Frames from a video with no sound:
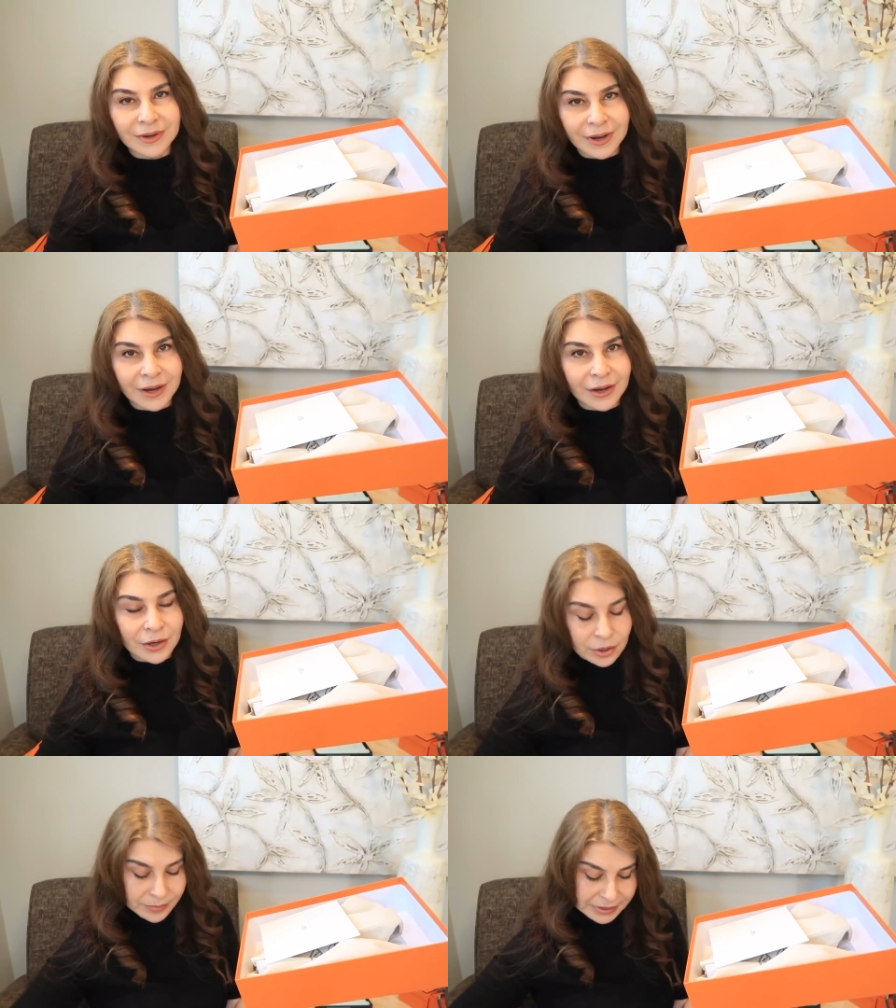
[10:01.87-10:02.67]

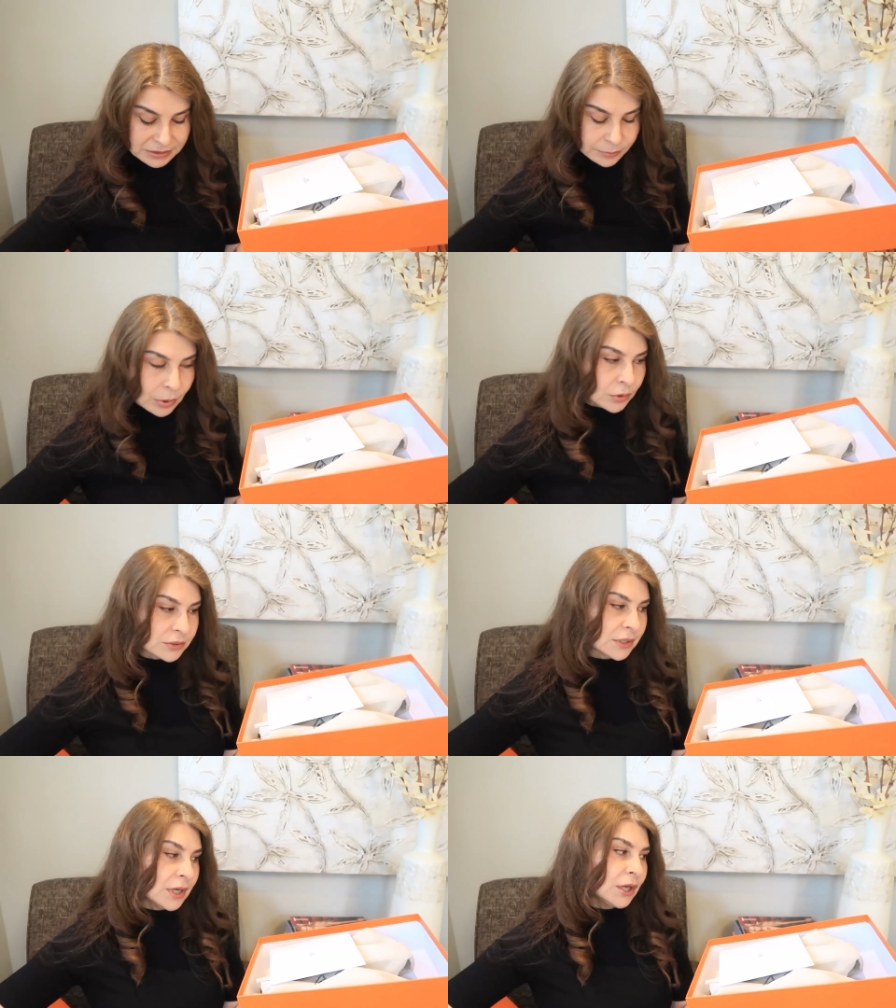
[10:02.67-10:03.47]
Hermes
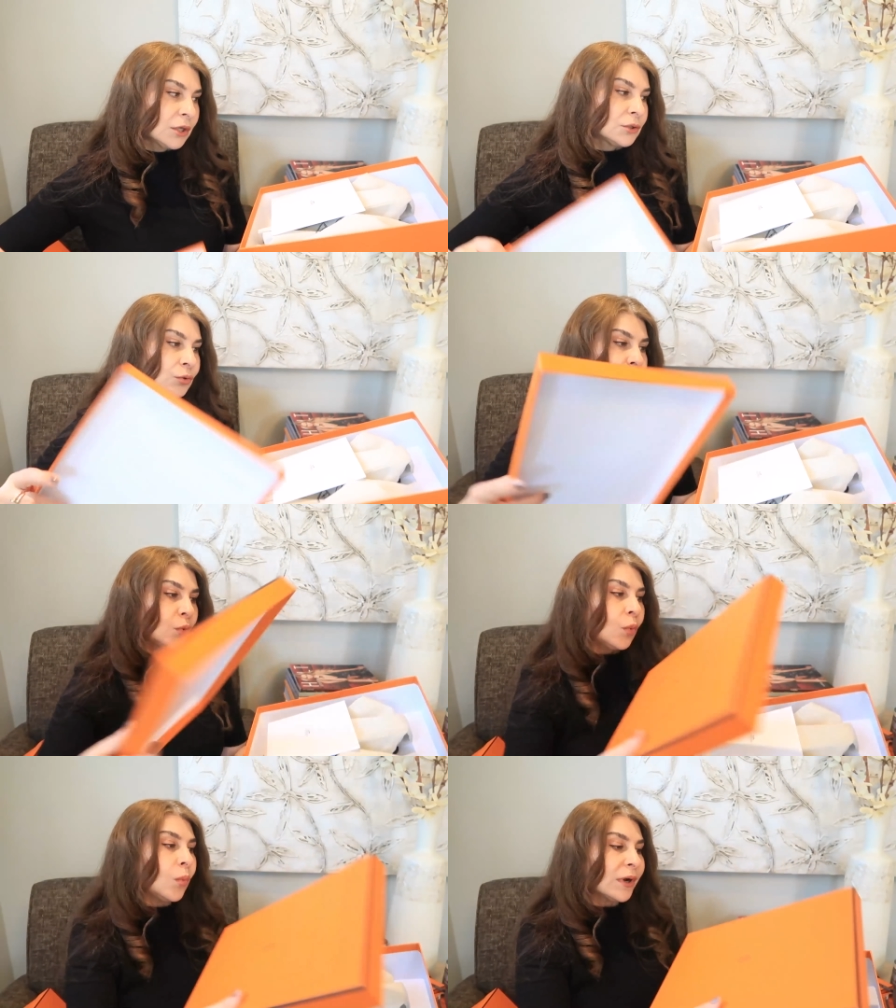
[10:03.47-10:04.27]
box. So
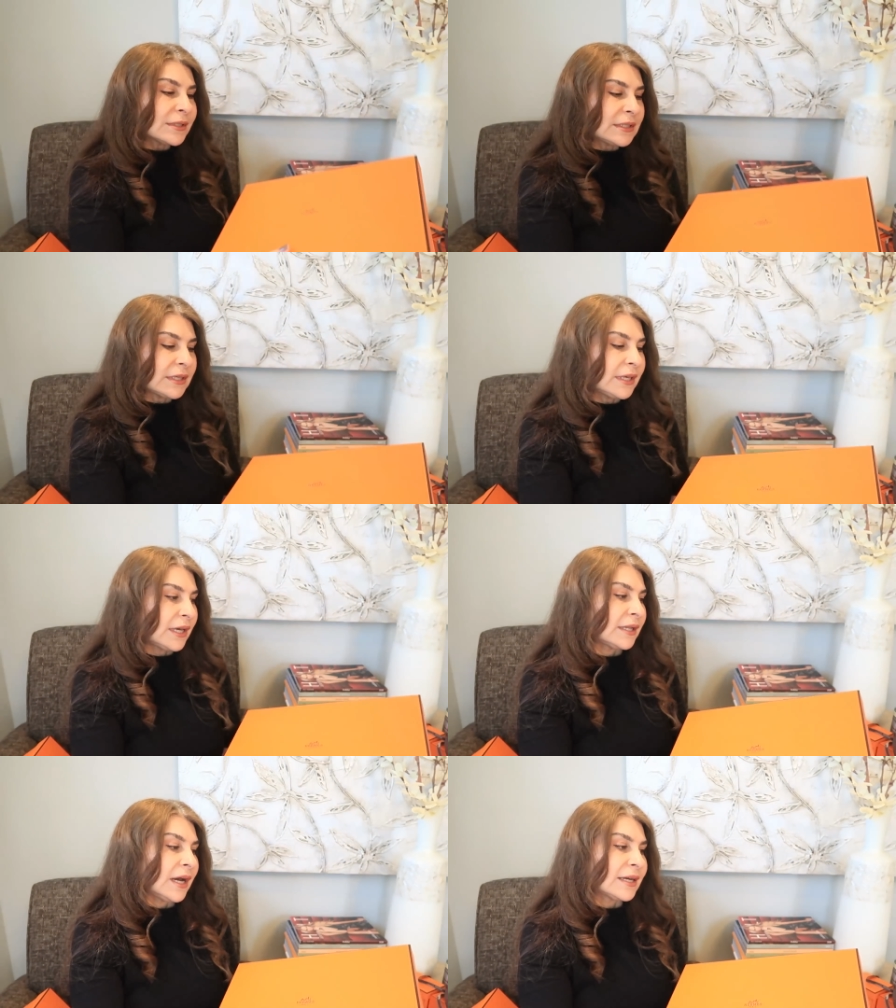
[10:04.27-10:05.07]
once
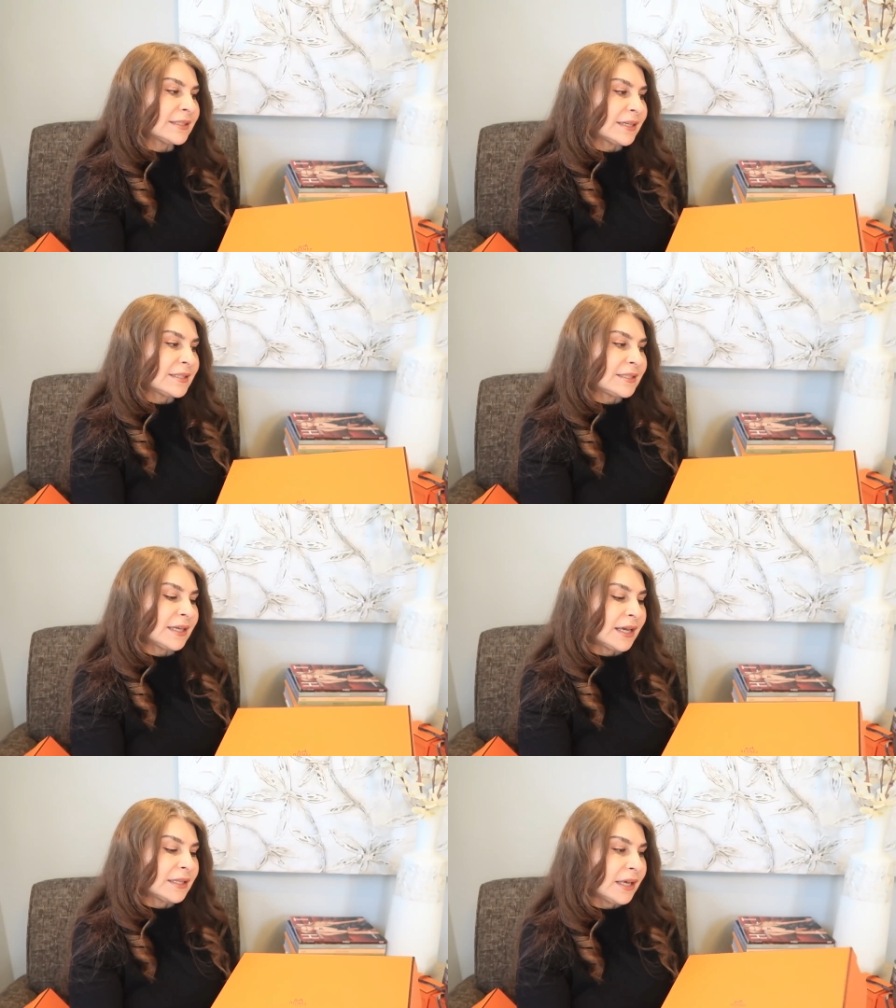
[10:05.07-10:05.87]
again, as I
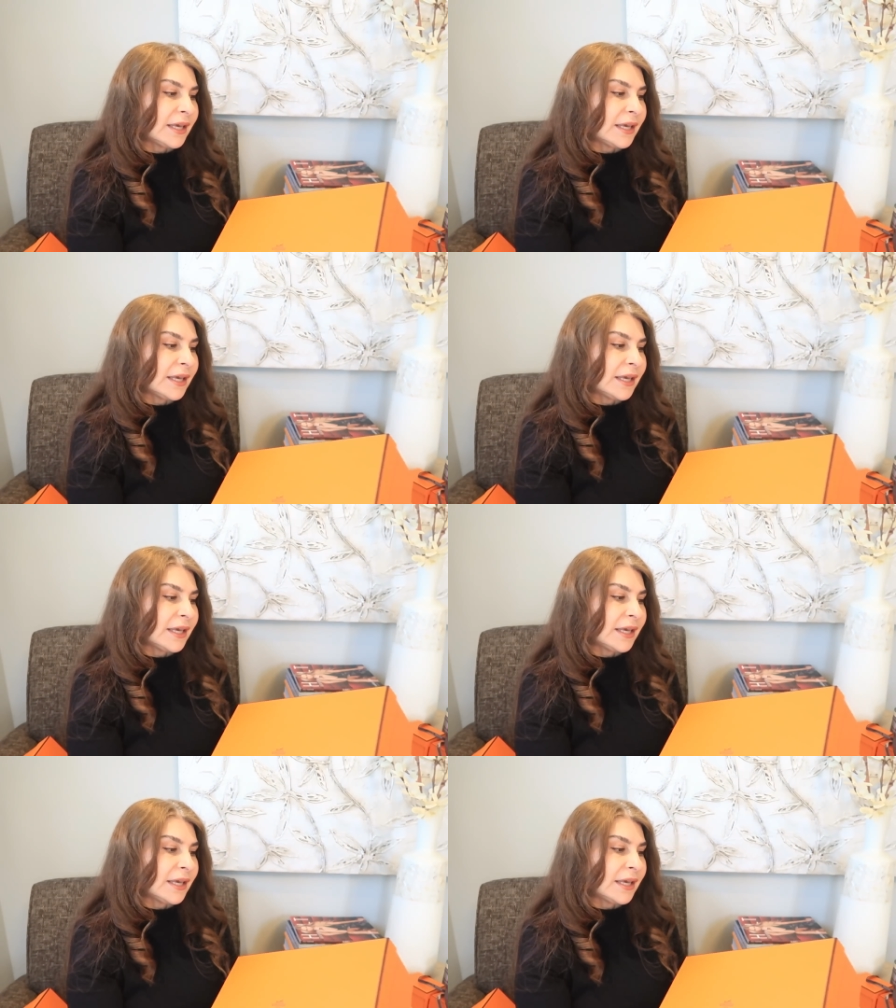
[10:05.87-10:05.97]
said,